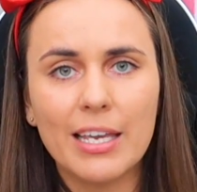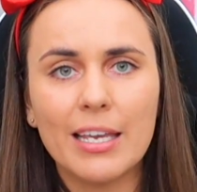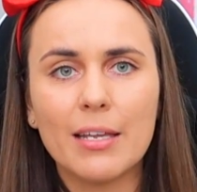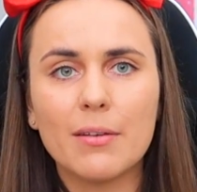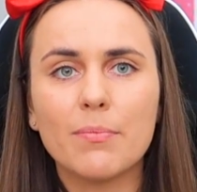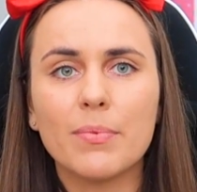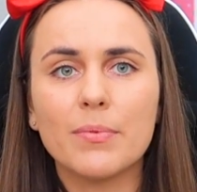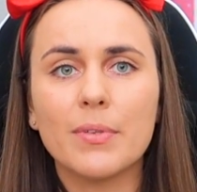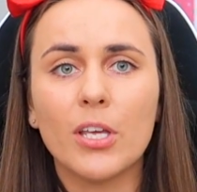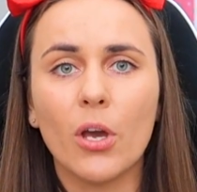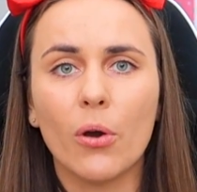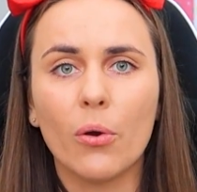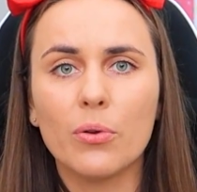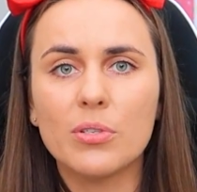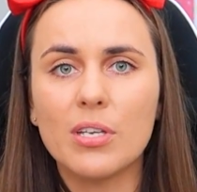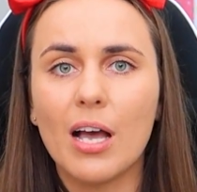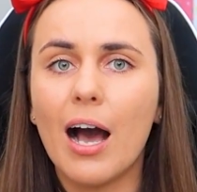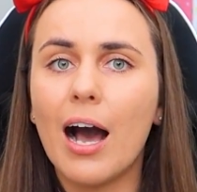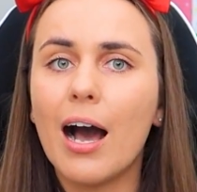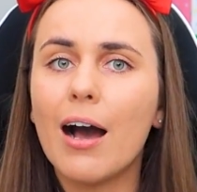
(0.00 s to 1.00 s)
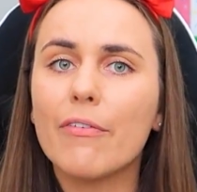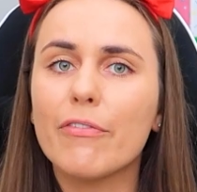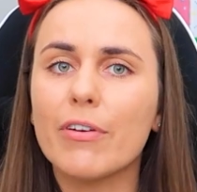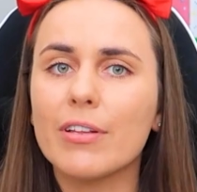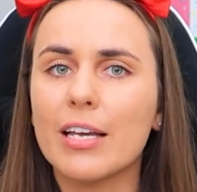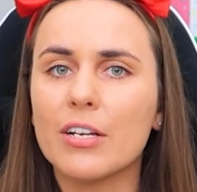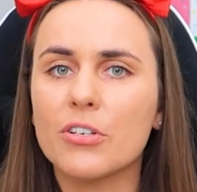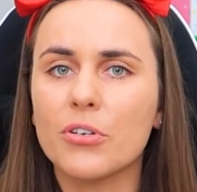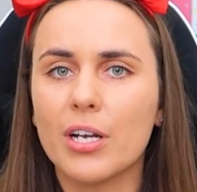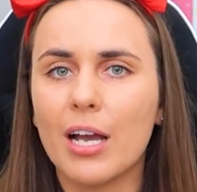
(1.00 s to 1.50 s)
it goes half
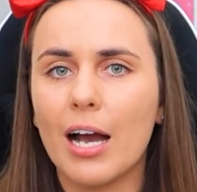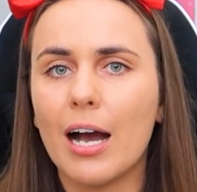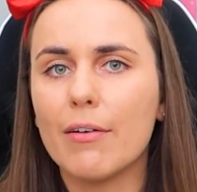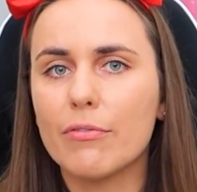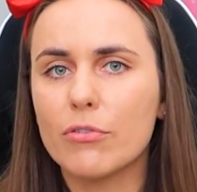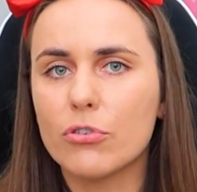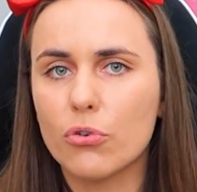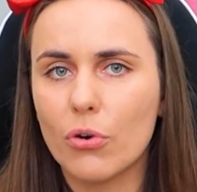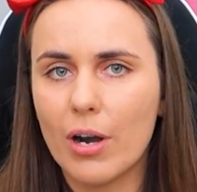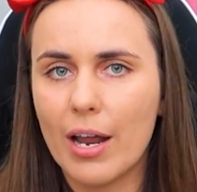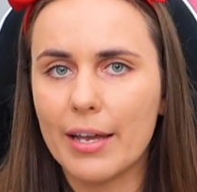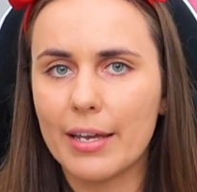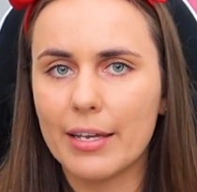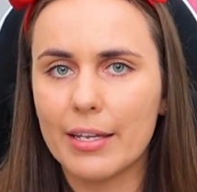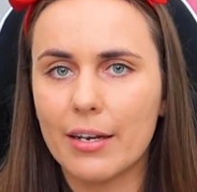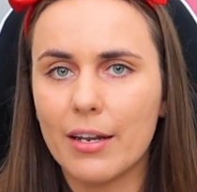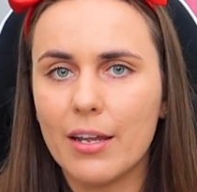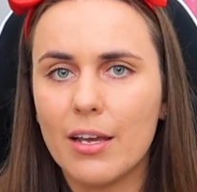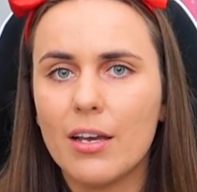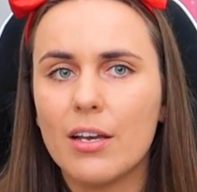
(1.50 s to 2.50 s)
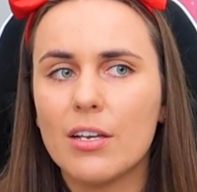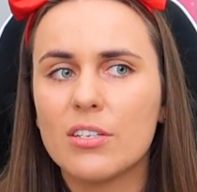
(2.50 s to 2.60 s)
electric, half dragon.